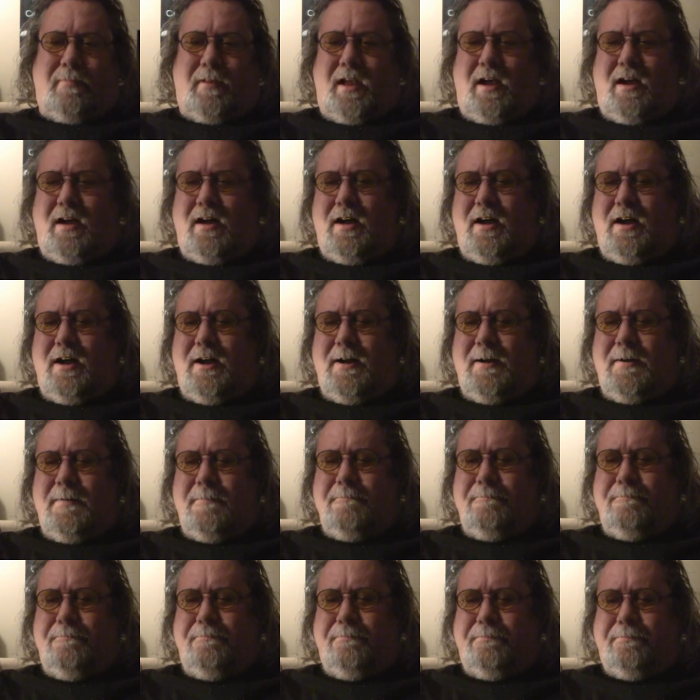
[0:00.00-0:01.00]

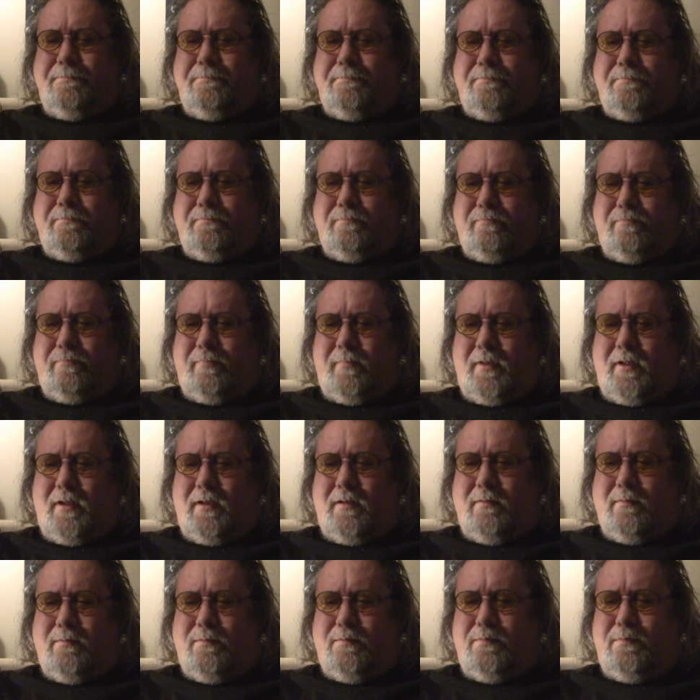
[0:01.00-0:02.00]
Um,
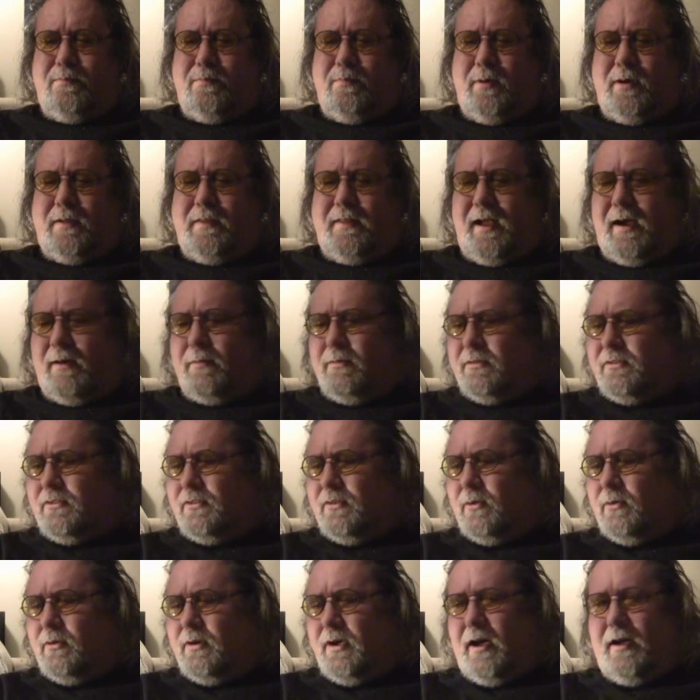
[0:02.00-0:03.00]
when that was
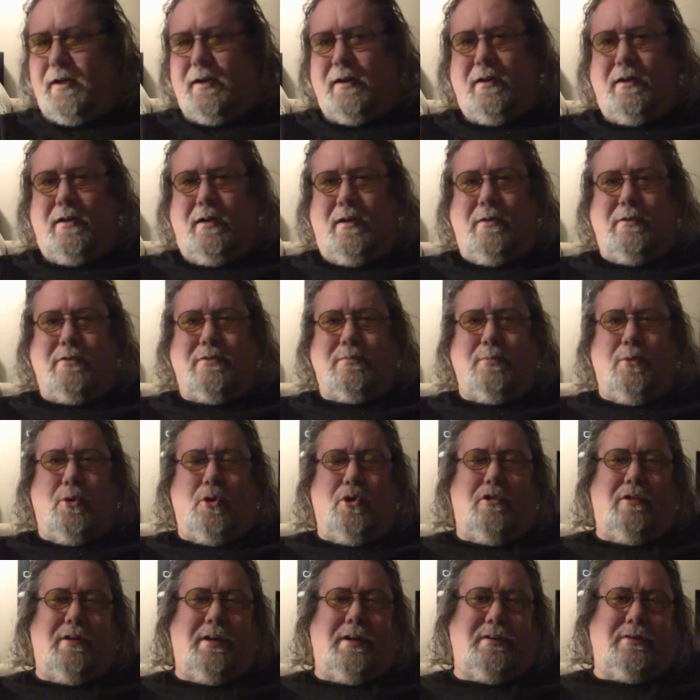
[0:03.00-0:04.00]
sort of going on, I was
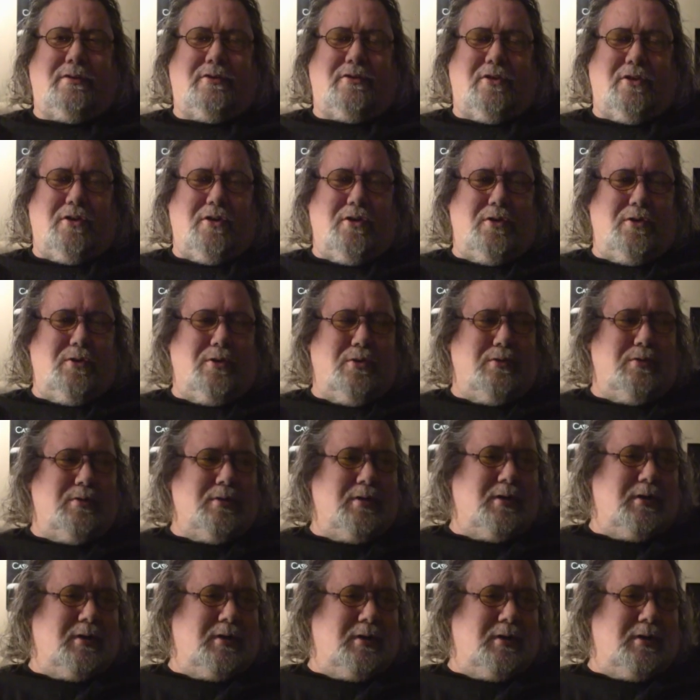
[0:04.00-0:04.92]
more into